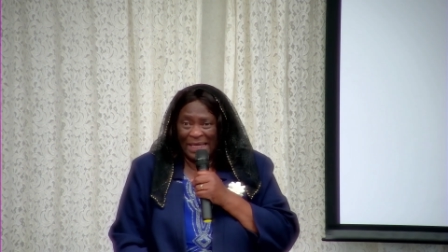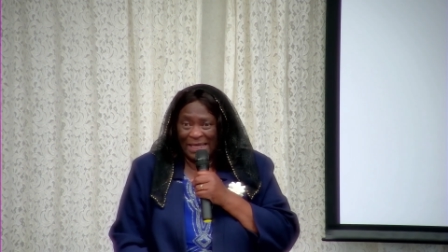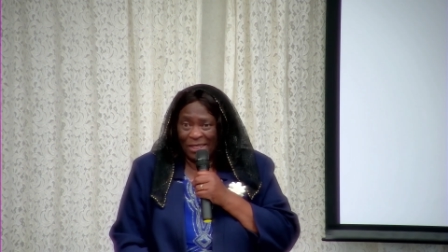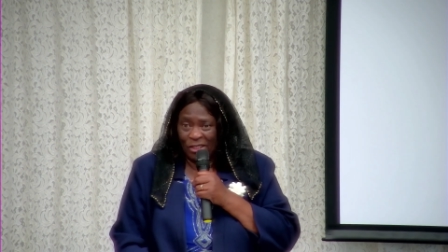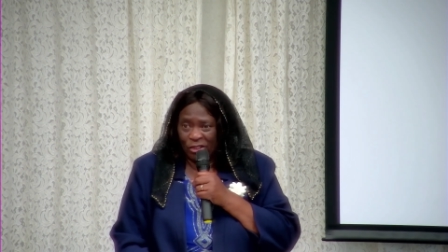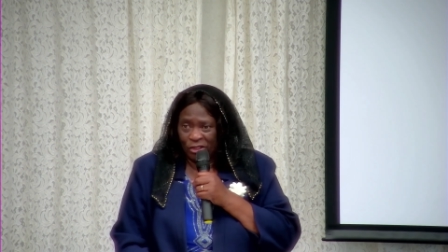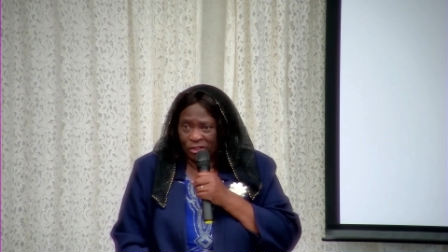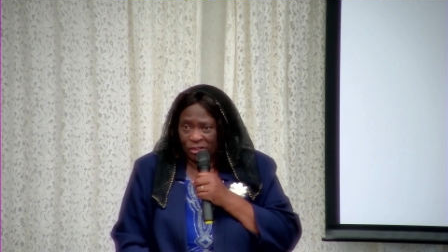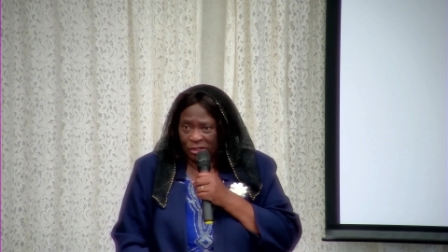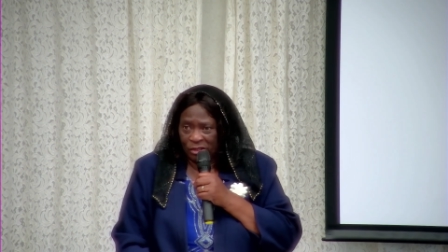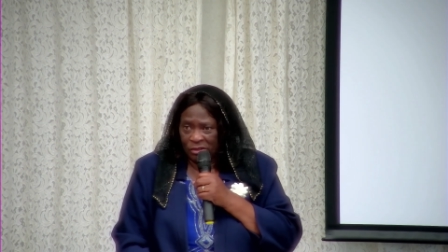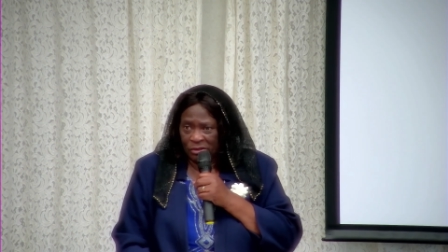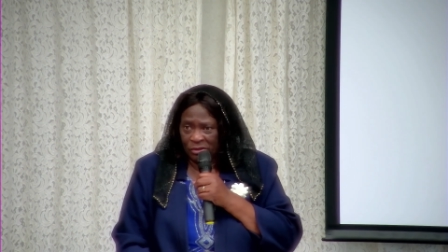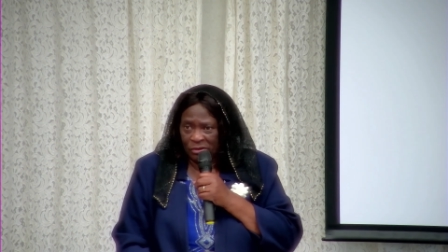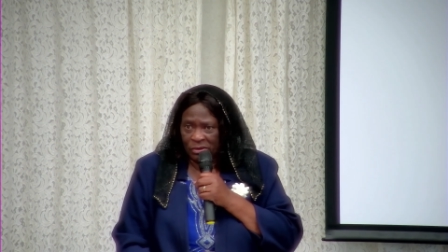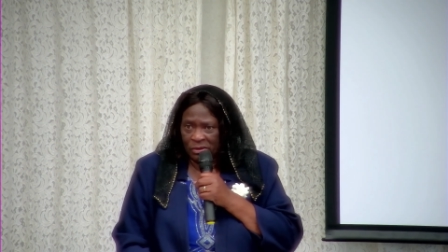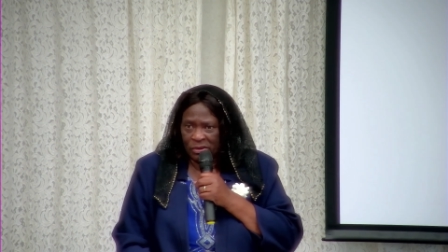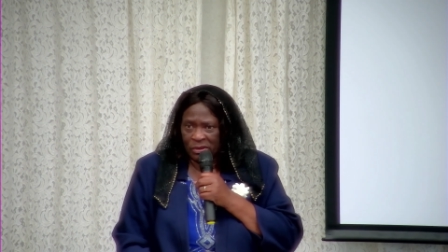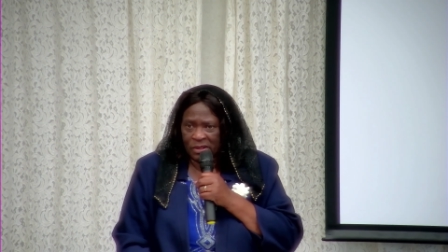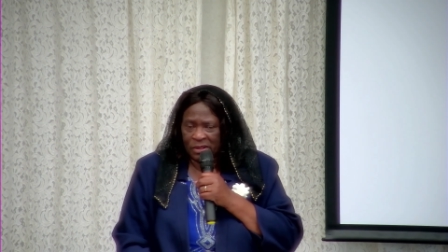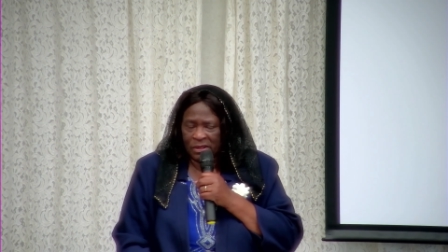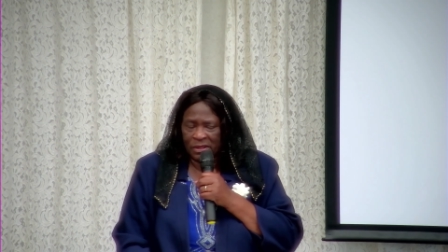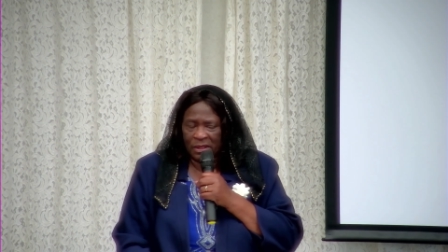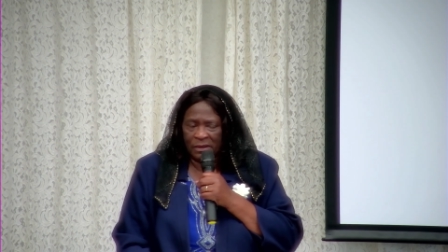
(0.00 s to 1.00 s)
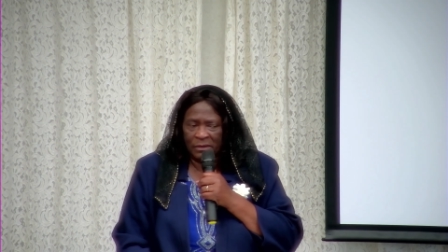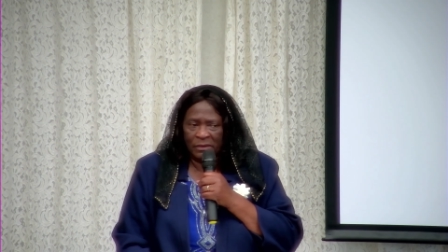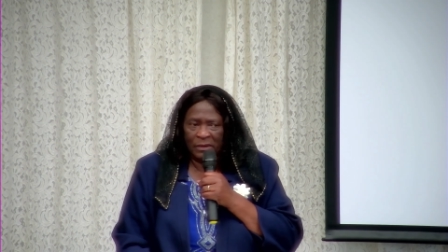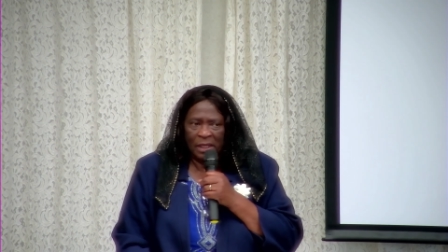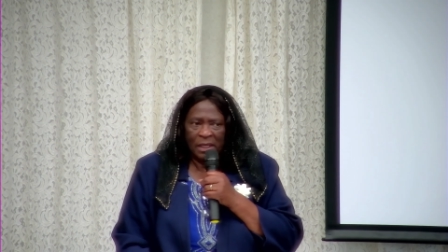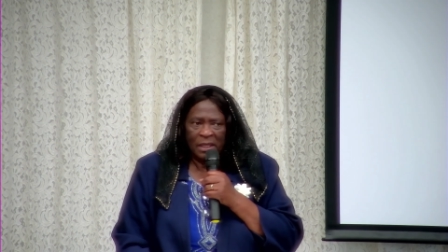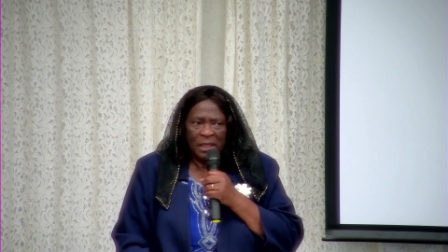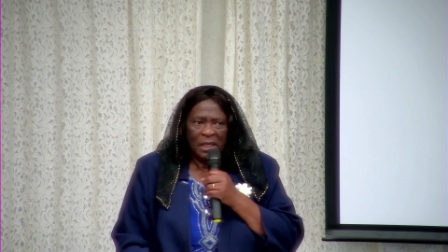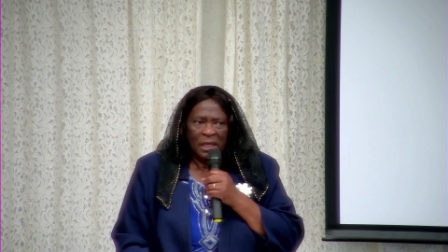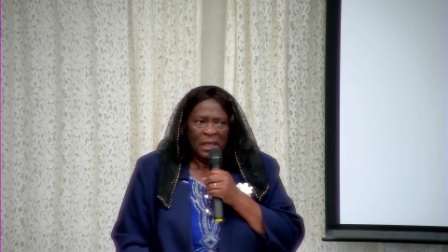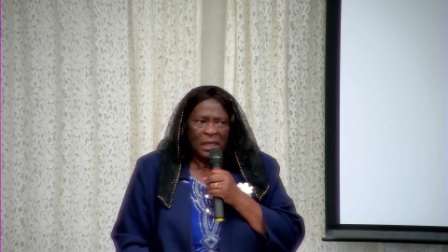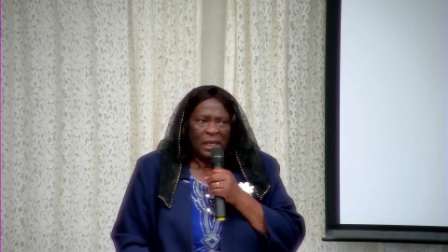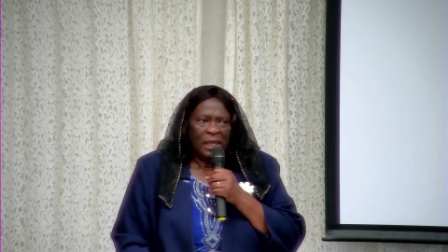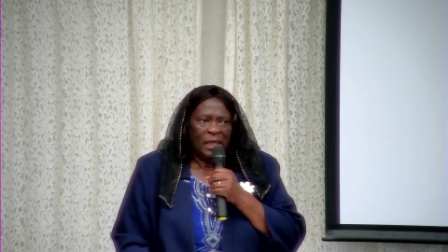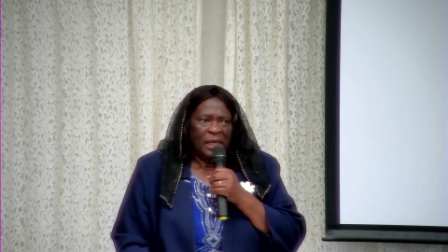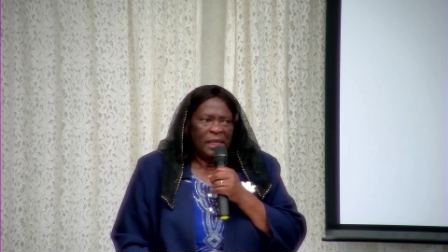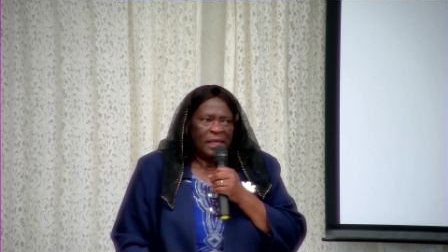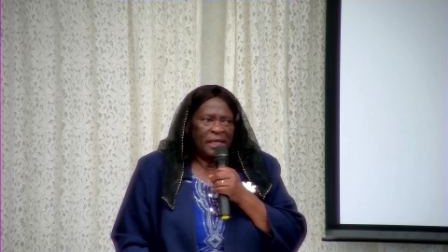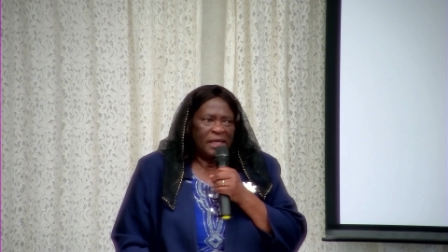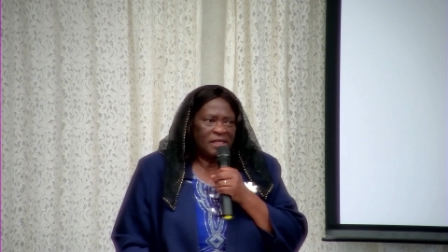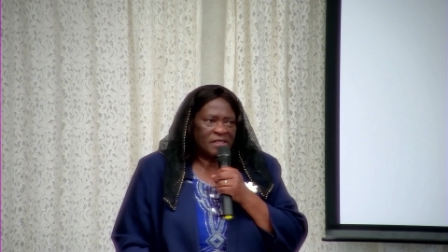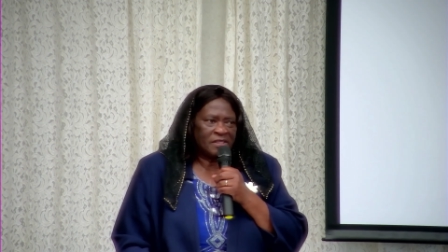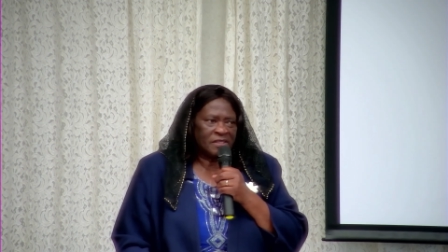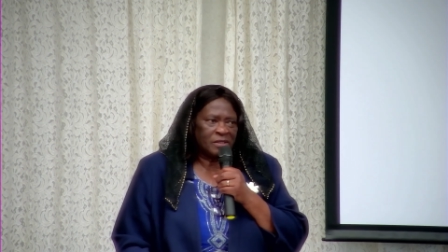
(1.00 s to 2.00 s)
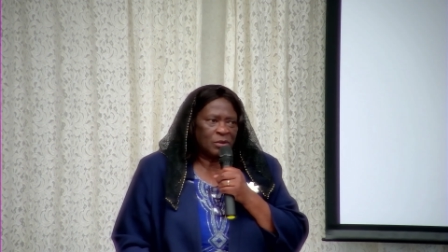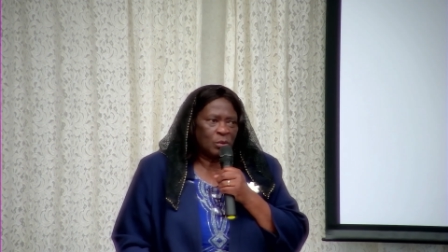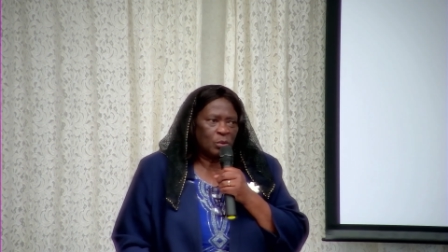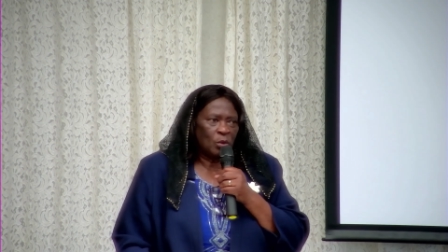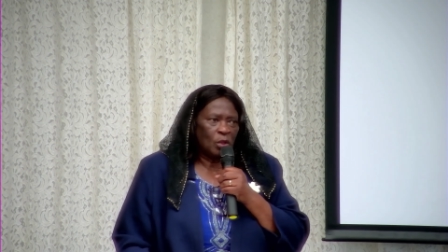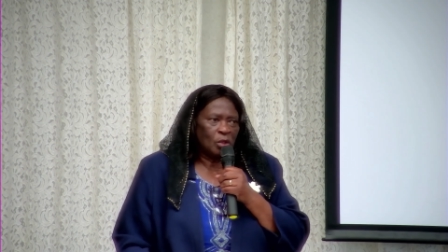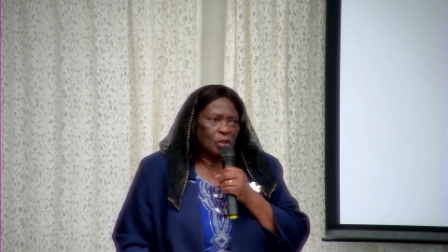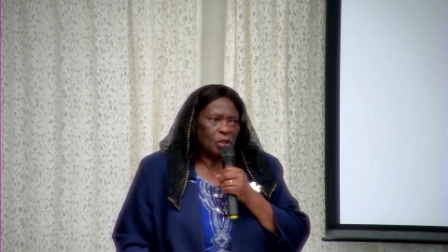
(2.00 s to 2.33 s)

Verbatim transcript: issues. He's the one